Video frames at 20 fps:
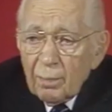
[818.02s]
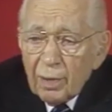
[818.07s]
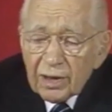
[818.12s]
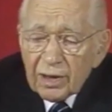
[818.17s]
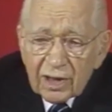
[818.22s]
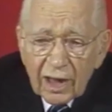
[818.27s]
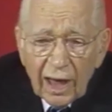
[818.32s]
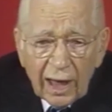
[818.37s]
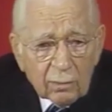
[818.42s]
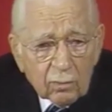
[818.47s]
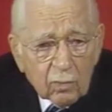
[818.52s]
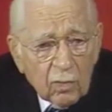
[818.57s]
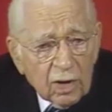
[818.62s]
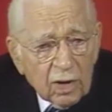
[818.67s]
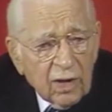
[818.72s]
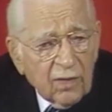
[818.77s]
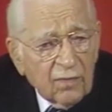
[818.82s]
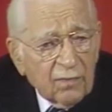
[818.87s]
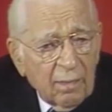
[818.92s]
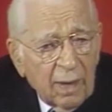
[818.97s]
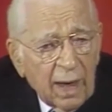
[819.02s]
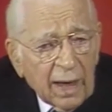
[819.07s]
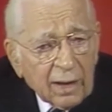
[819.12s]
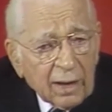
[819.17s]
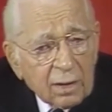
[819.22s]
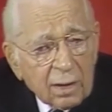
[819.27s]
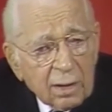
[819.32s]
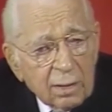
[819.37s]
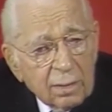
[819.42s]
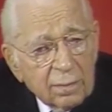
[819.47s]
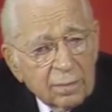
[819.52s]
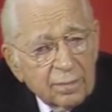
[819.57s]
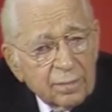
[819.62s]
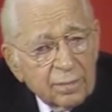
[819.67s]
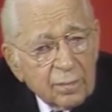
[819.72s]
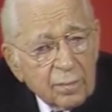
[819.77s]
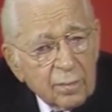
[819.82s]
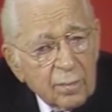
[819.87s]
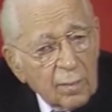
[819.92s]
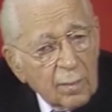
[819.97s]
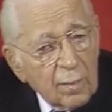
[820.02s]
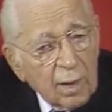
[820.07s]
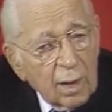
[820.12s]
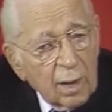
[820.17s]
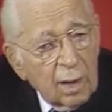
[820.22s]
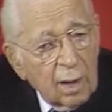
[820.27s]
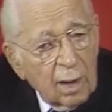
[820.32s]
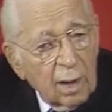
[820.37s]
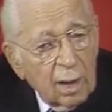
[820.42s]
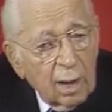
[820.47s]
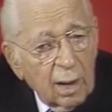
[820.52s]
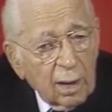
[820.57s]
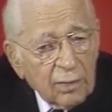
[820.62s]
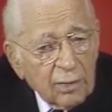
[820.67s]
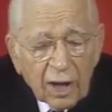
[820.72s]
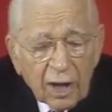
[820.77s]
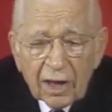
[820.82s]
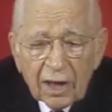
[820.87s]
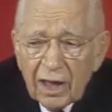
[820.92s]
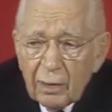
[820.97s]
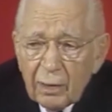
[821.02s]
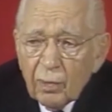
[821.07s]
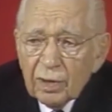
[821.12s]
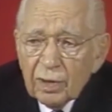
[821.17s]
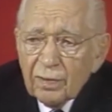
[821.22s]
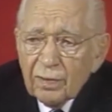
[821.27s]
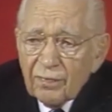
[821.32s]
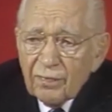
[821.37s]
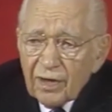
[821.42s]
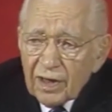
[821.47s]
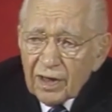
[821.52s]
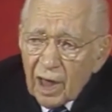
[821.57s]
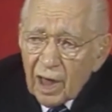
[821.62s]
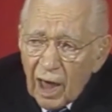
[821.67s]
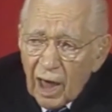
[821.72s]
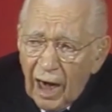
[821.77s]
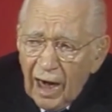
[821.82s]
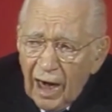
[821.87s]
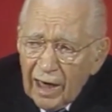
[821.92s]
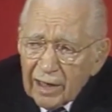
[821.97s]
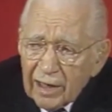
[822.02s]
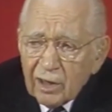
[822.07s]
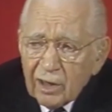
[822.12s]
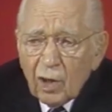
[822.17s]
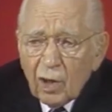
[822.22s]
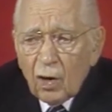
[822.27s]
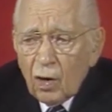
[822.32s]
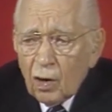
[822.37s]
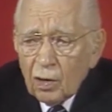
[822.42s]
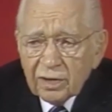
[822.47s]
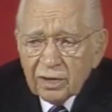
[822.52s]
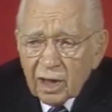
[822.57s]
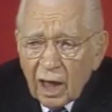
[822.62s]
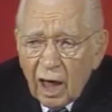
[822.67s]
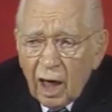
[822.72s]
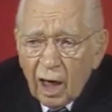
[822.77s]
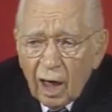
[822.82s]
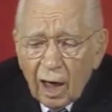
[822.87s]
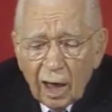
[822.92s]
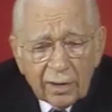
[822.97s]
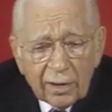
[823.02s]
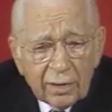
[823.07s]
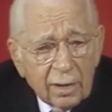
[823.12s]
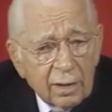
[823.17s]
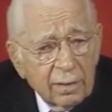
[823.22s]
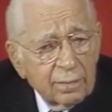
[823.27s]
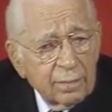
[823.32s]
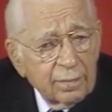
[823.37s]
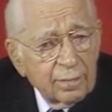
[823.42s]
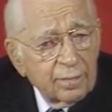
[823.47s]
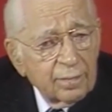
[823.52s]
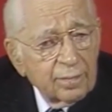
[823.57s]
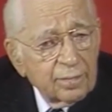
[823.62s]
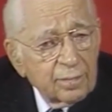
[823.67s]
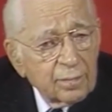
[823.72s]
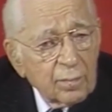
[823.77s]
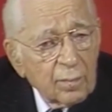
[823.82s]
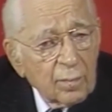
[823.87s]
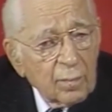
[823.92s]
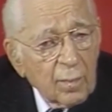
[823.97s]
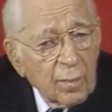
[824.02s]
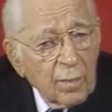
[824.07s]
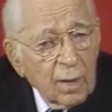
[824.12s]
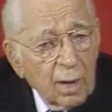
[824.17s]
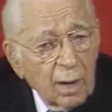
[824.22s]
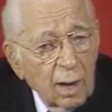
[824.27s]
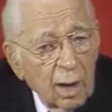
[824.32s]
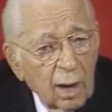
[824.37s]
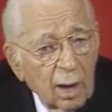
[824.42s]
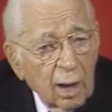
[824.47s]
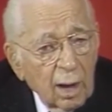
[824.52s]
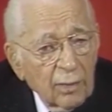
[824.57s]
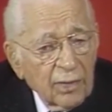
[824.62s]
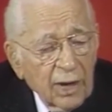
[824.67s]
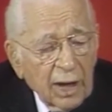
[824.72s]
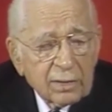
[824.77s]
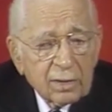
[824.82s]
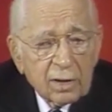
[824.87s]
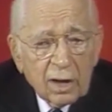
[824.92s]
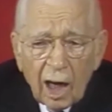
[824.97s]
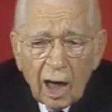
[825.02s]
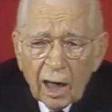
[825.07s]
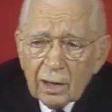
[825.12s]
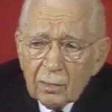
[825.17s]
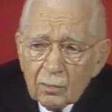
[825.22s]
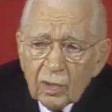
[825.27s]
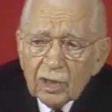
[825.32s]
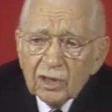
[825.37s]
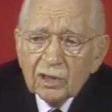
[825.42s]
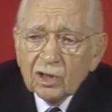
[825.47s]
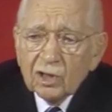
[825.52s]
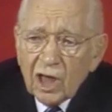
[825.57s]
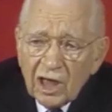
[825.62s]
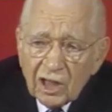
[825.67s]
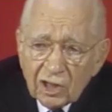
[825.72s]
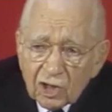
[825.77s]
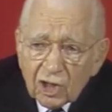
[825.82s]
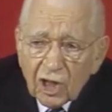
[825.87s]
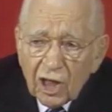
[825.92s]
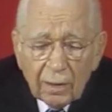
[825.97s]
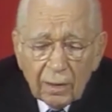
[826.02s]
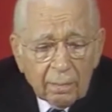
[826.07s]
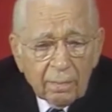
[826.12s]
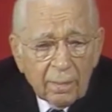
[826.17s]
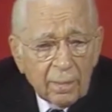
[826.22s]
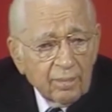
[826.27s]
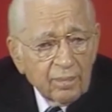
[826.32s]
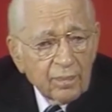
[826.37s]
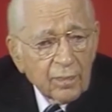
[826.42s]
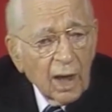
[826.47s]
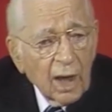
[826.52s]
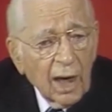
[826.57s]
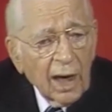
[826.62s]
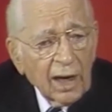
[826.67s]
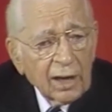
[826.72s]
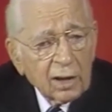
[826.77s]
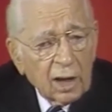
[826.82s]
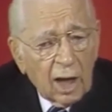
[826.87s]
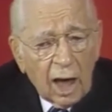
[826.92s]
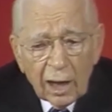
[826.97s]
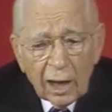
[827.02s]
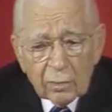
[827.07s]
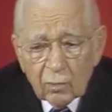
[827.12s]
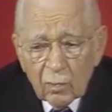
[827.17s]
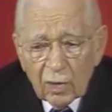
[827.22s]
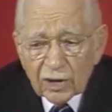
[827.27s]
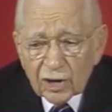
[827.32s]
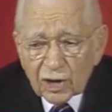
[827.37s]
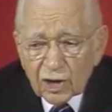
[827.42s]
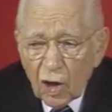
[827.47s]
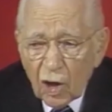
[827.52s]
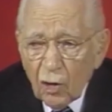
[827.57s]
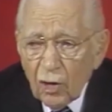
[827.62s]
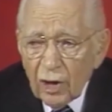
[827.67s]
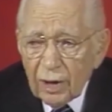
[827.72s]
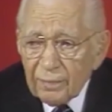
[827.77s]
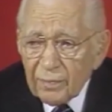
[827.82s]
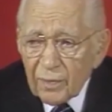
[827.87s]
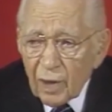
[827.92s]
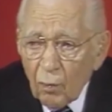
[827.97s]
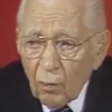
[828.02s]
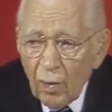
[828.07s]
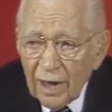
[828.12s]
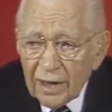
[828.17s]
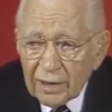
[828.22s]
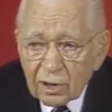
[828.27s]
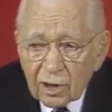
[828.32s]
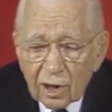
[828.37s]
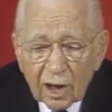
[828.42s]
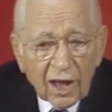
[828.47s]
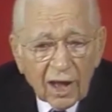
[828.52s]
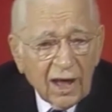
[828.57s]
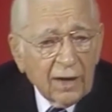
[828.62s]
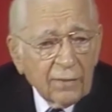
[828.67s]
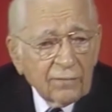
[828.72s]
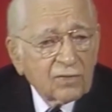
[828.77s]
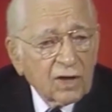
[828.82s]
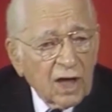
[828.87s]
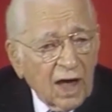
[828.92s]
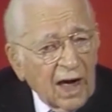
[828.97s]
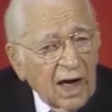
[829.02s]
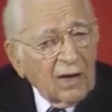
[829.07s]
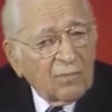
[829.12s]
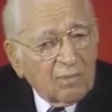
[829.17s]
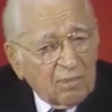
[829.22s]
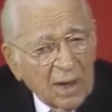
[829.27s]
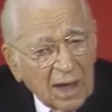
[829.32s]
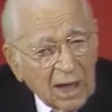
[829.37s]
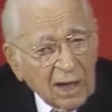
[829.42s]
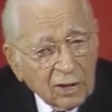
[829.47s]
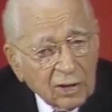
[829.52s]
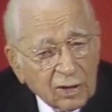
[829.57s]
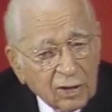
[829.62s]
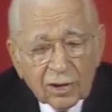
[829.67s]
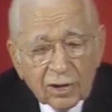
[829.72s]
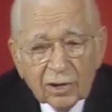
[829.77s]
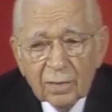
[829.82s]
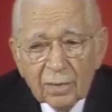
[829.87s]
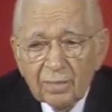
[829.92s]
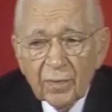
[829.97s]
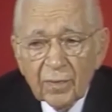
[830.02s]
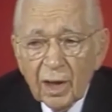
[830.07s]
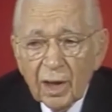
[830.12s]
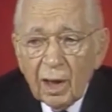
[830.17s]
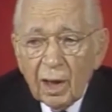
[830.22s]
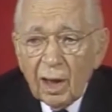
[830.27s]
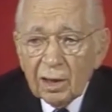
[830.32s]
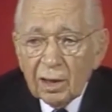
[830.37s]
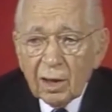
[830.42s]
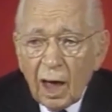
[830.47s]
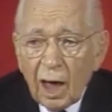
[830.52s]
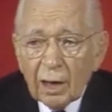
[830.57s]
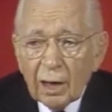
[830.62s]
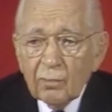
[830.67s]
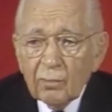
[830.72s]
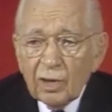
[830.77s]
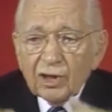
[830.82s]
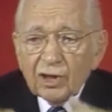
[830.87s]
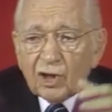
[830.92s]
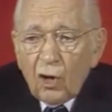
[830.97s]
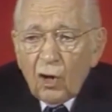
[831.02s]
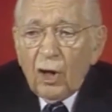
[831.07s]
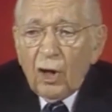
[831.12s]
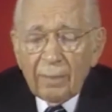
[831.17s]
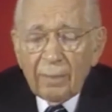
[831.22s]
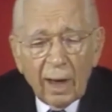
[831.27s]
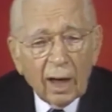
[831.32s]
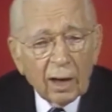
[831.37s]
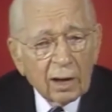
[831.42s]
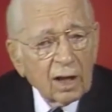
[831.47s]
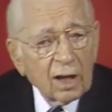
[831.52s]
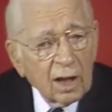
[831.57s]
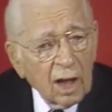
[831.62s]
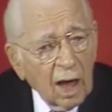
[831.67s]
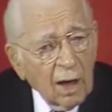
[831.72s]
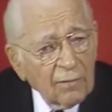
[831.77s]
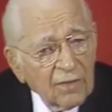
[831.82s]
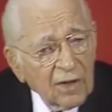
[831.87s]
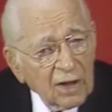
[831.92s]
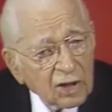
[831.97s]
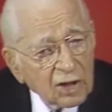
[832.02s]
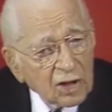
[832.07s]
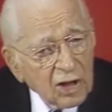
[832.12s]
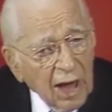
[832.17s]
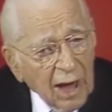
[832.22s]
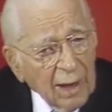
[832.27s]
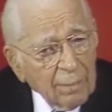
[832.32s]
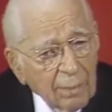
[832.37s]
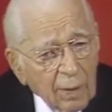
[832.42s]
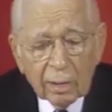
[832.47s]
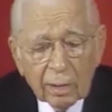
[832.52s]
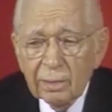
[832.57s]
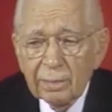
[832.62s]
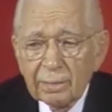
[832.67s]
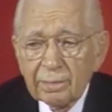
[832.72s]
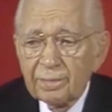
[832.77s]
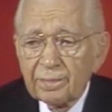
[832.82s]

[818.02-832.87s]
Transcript: but that would have meant that he would have relied on God, that God would teach him, and God would show him the way to live to have peace. God would show him how to love his neighbor.